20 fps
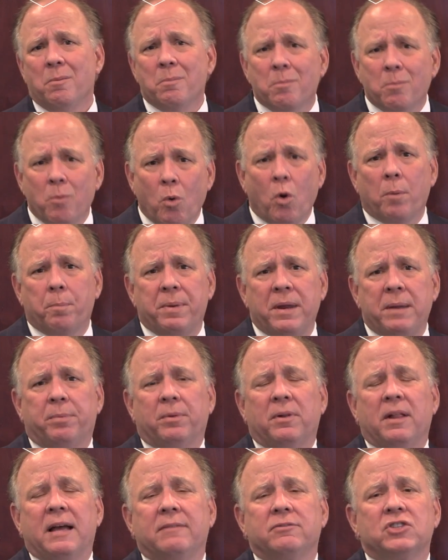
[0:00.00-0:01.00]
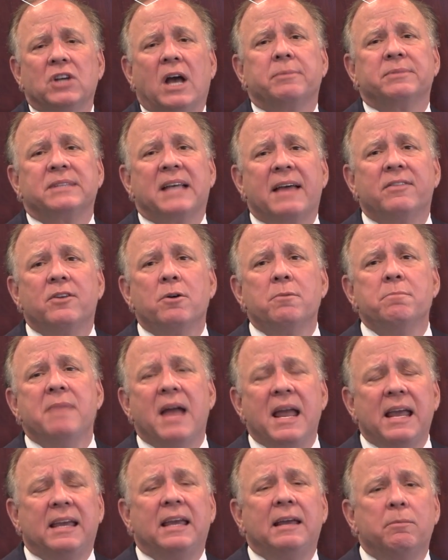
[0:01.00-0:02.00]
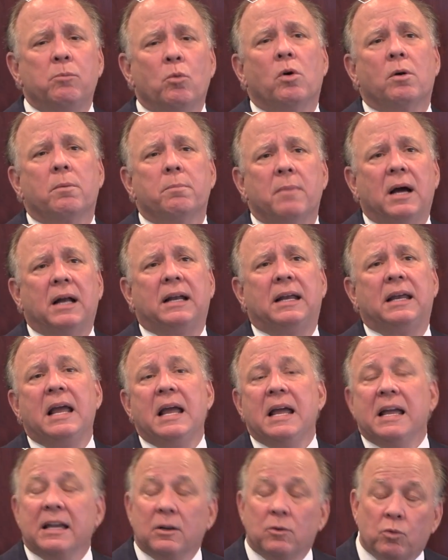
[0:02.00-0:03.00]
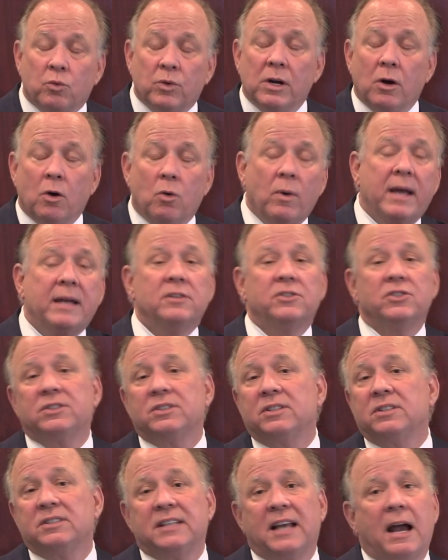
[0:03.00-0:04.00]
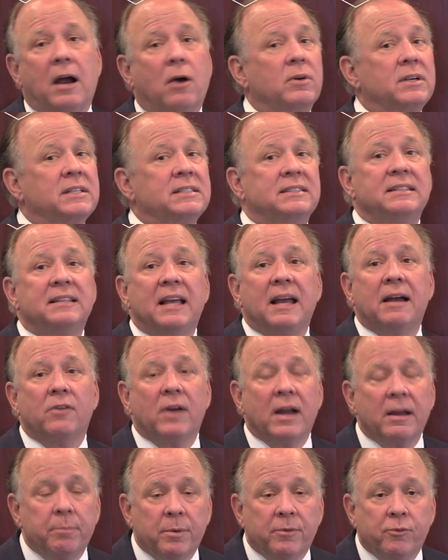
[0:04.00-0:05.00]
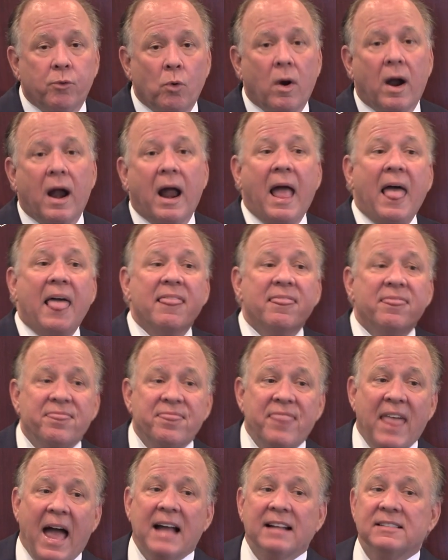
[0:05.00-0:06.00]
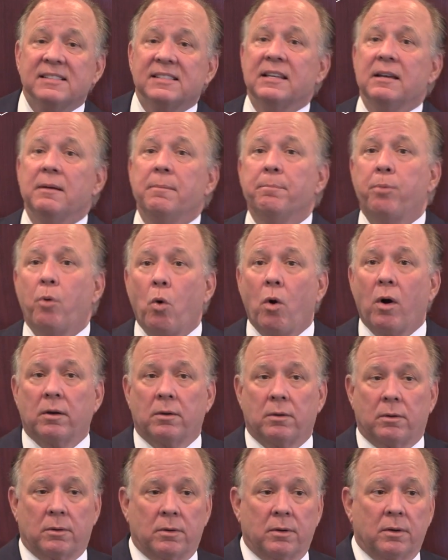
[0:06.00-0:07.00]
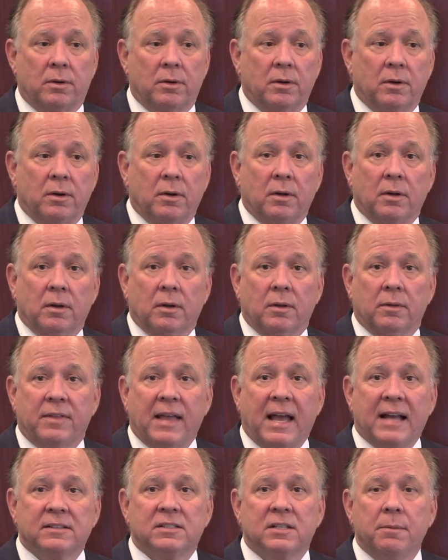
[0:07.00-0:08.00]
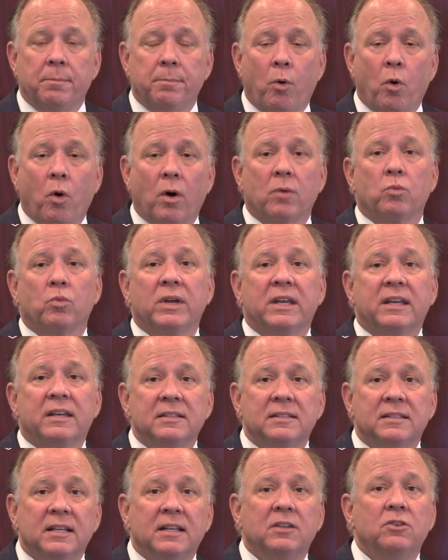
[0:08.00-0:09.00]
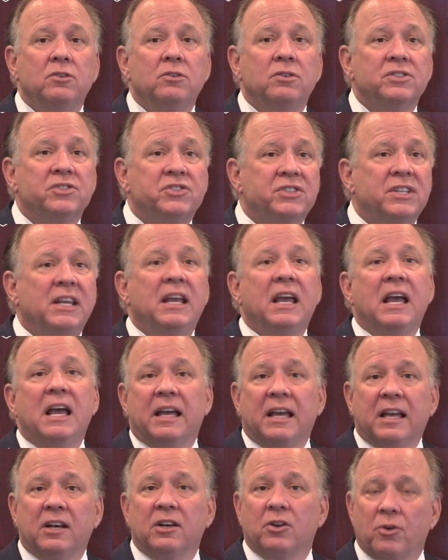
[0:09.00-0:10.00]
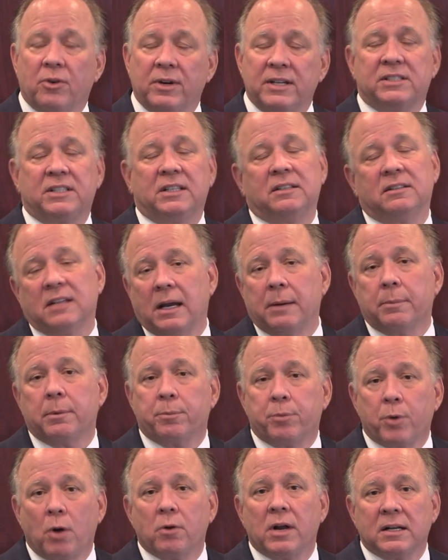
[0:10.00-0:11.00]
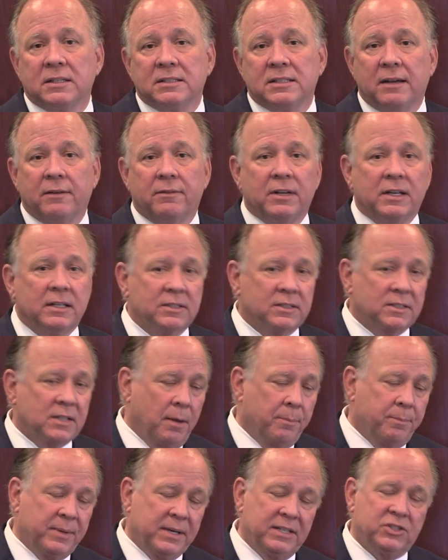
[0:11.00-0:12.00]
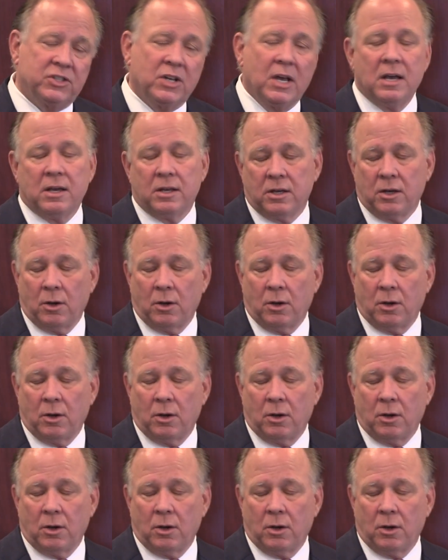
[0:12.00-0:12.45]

More people have jobs, and they're making more money in real wages and salaries than they ever had before. That's important. That's important. We continue to see increasing labor productivity as companies,